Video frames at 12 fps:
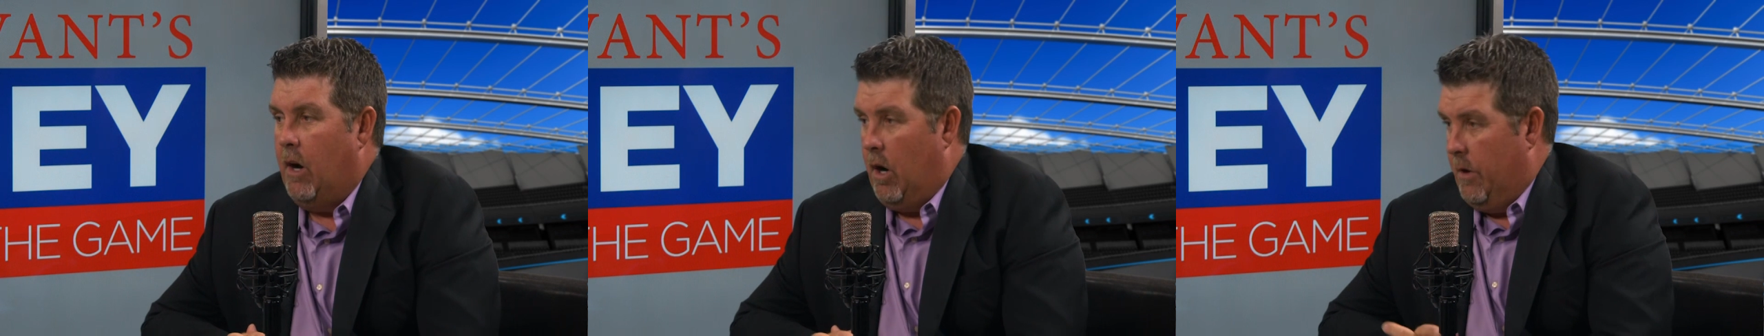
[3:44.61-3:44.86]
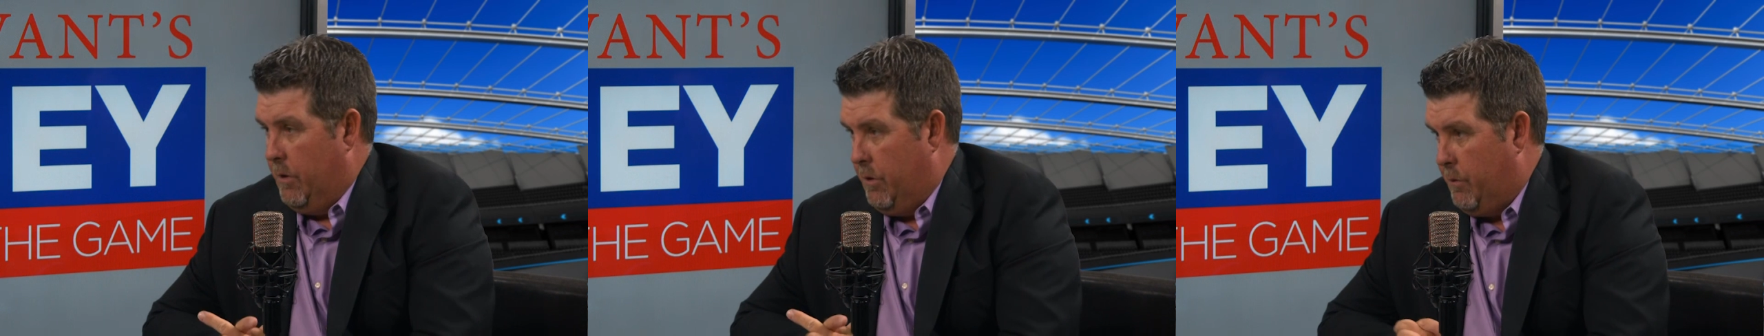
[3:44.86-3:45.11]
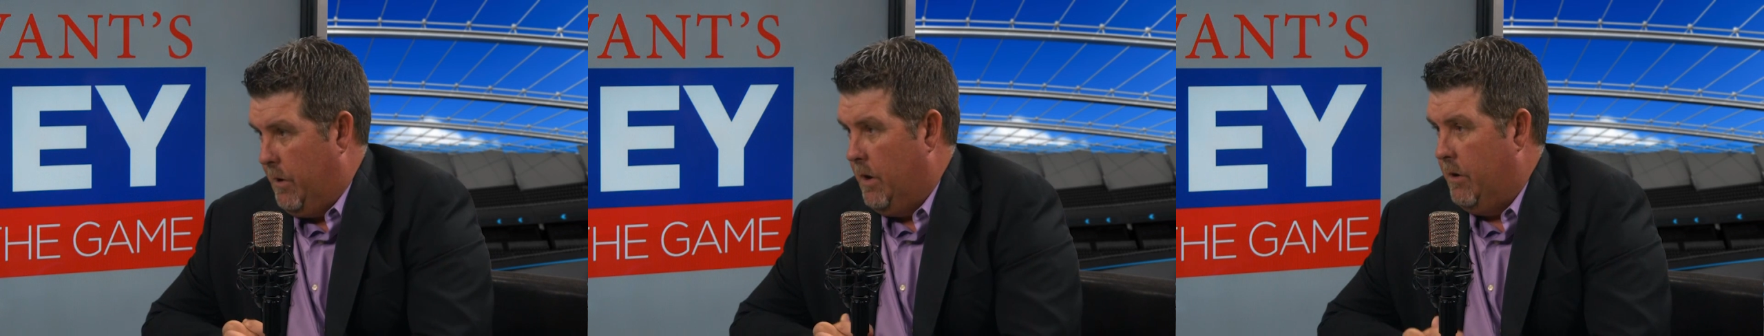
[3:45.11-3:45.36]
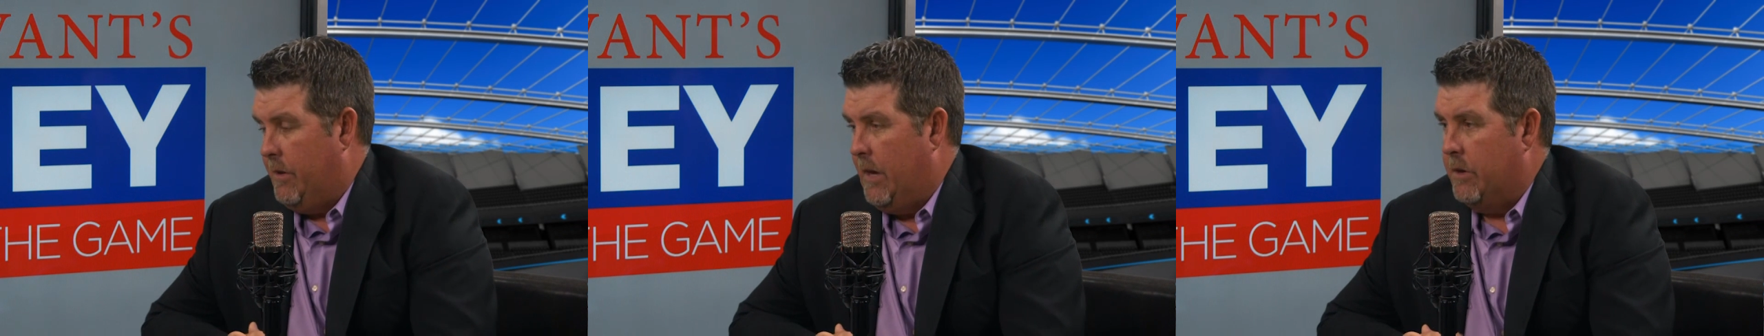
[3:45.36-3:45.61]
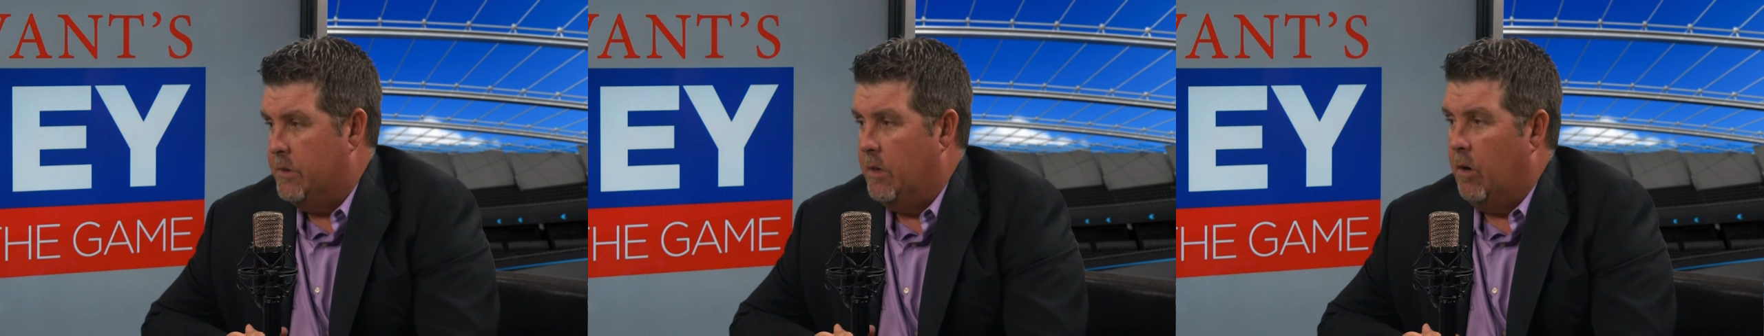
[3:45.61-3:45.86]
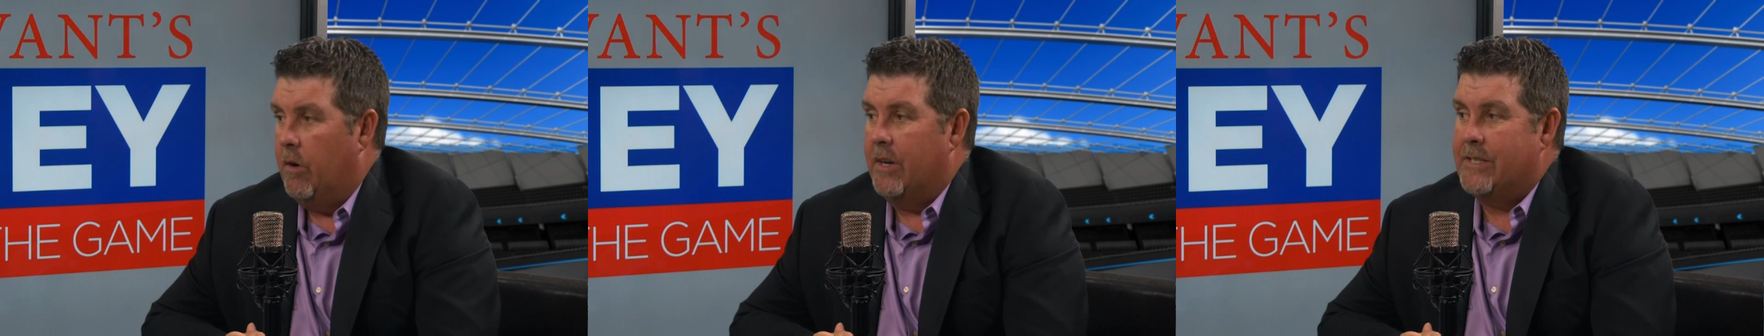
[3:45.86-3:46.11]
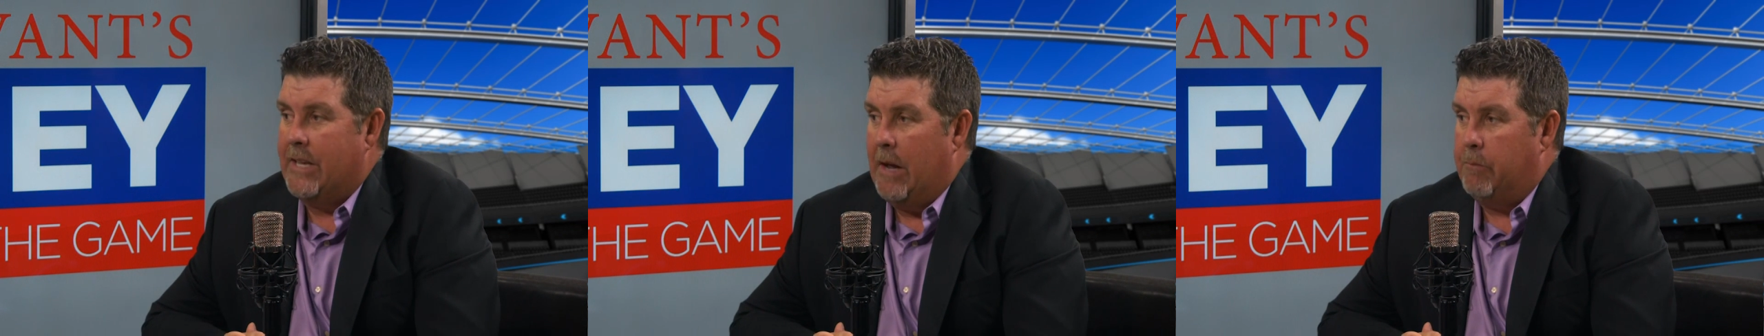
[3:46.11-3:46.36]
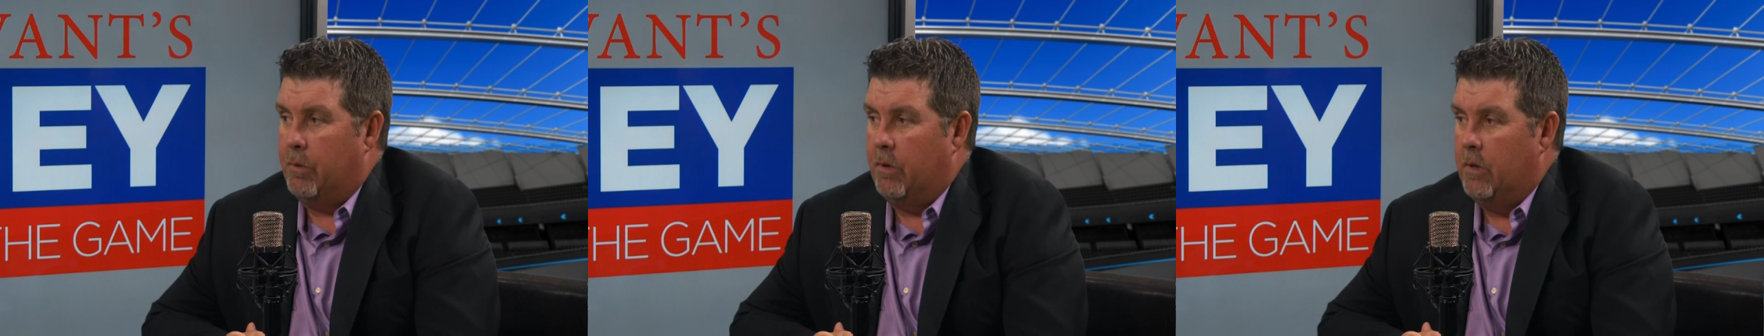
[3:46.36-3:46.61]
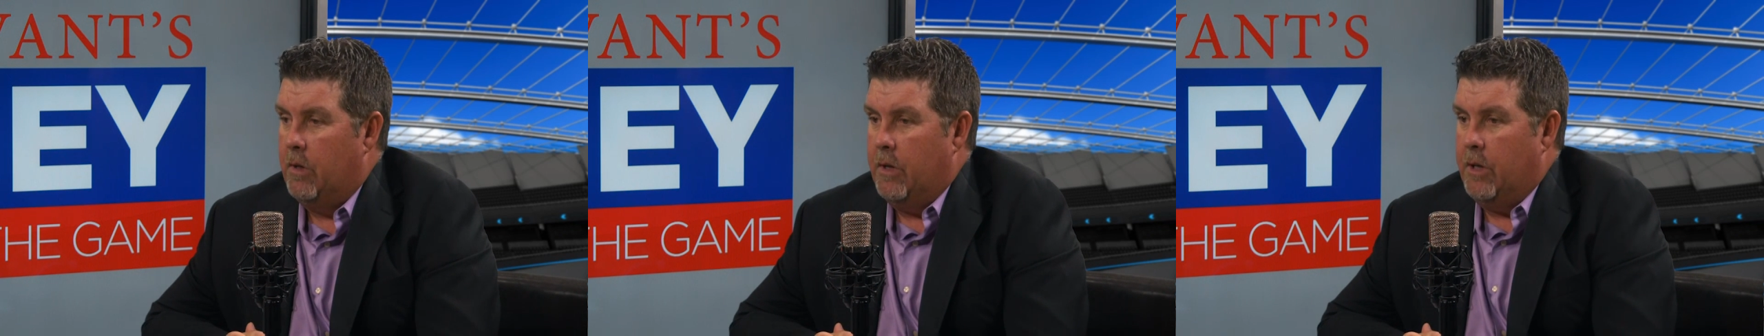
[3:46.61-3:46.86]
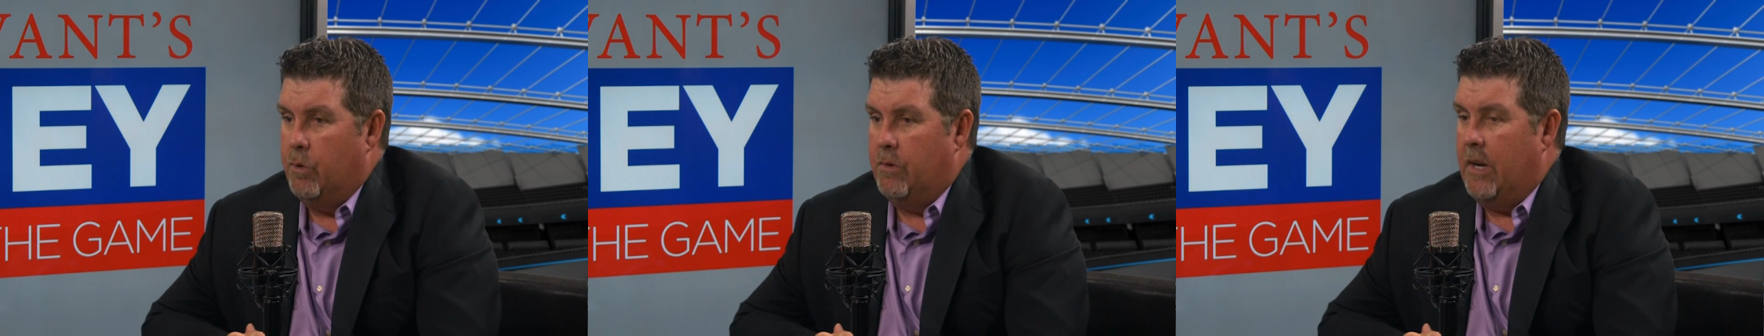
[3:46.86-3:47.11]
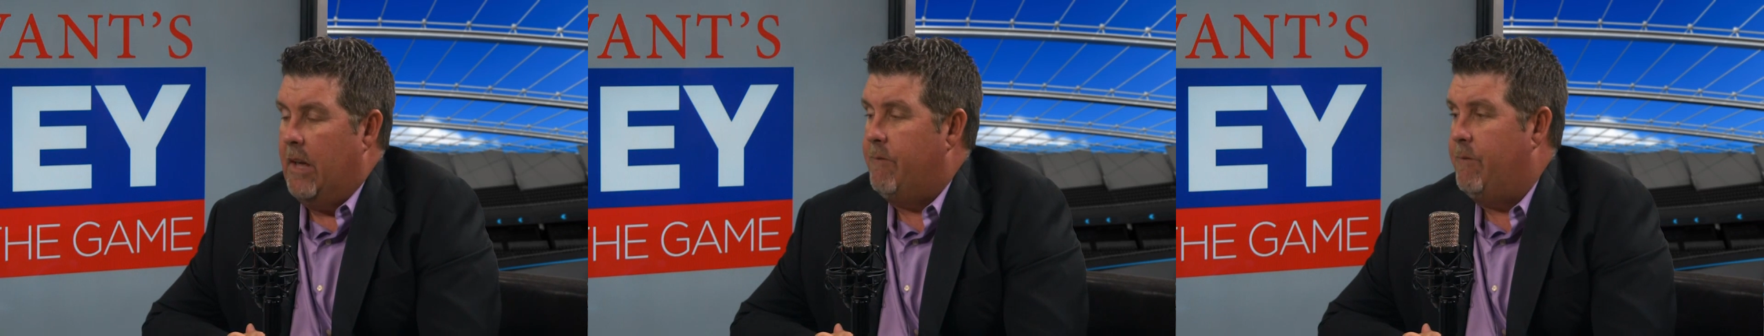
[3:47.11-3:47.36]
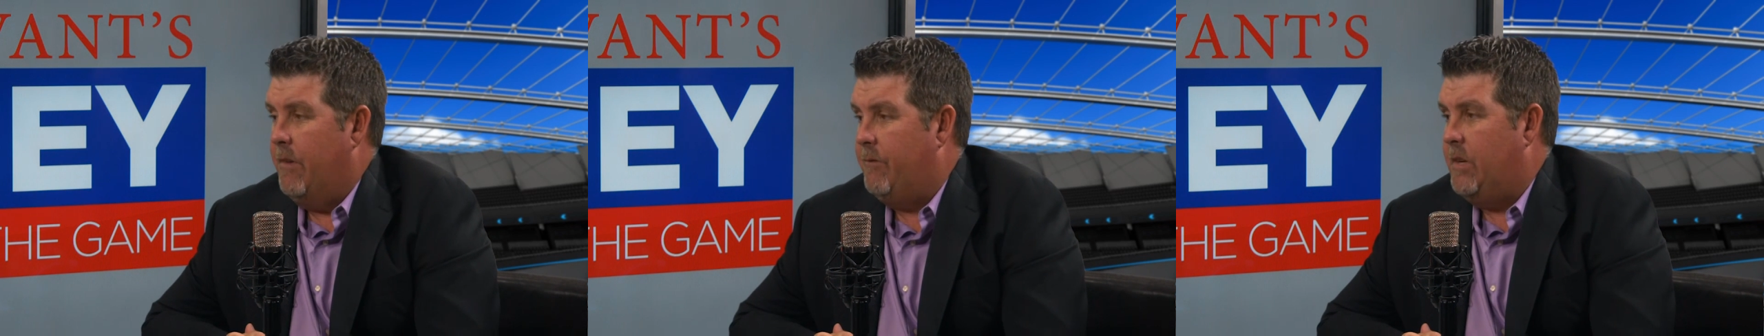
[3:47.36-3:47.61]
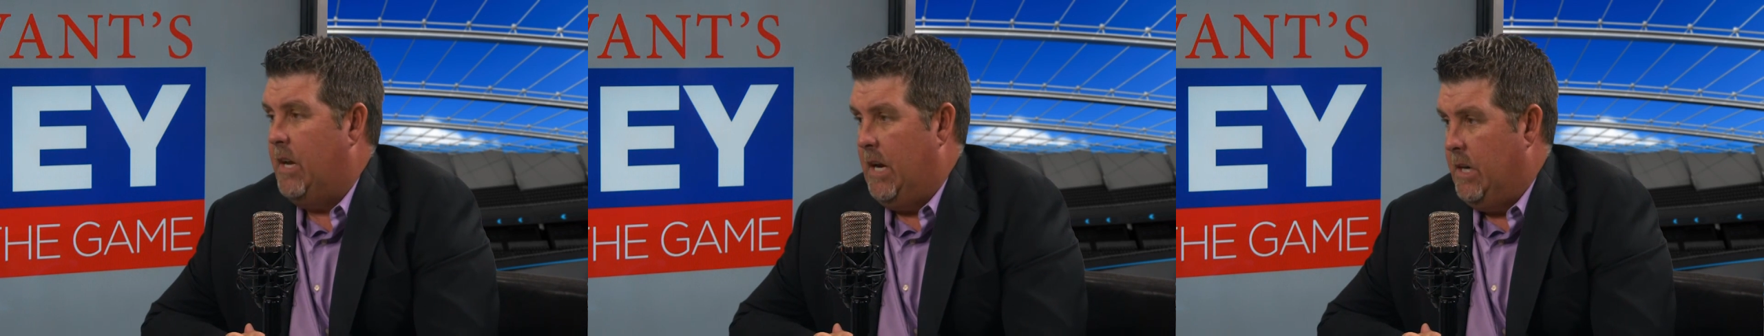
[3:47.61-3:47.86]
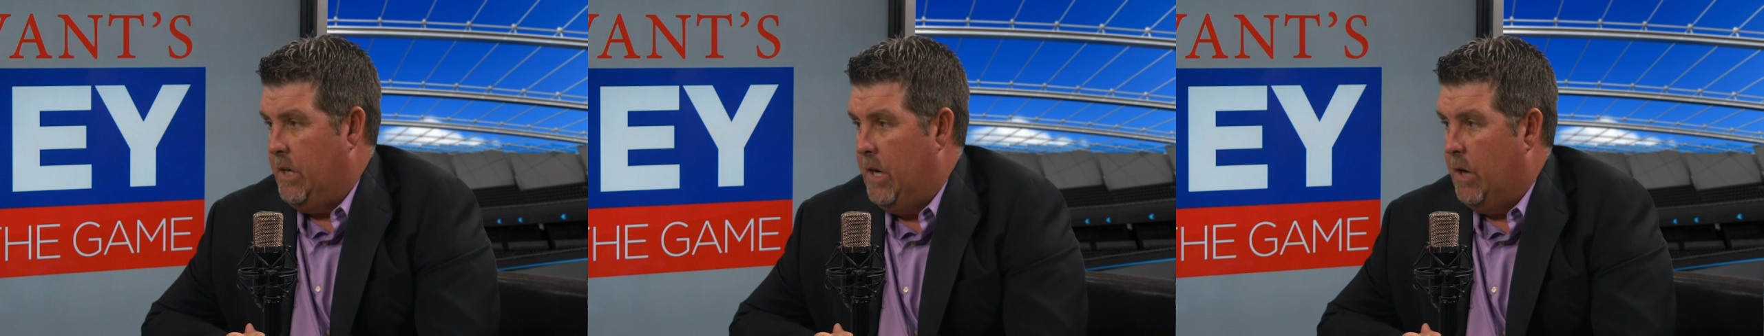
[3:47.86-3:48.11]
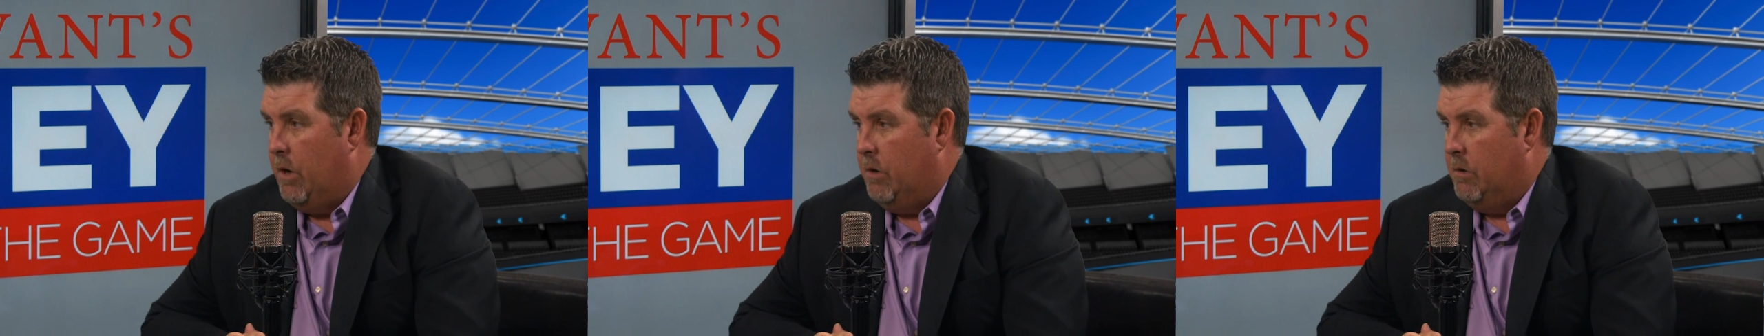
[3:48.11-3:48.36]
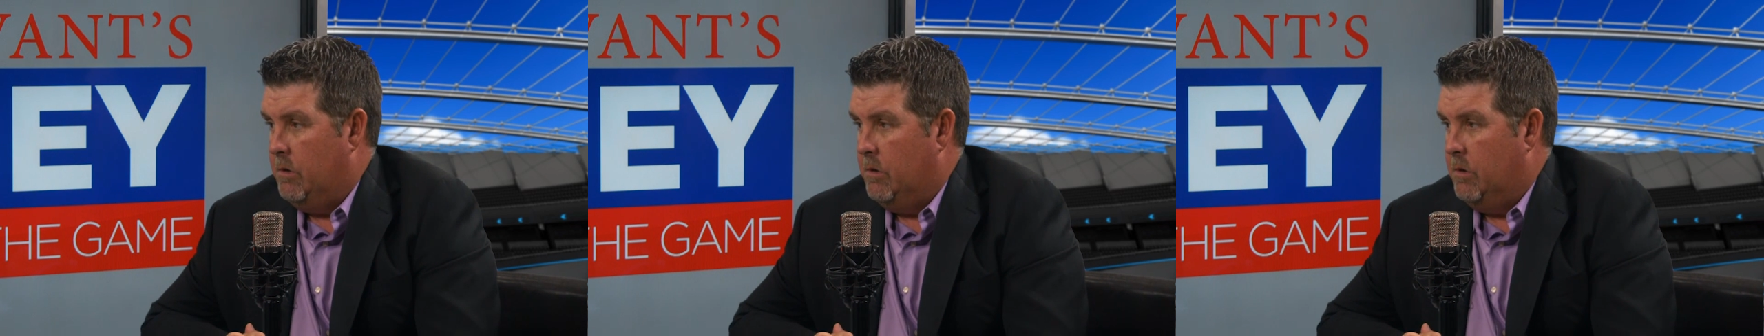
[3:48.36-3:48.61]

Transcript: on your $300,000 example, you did a 15 year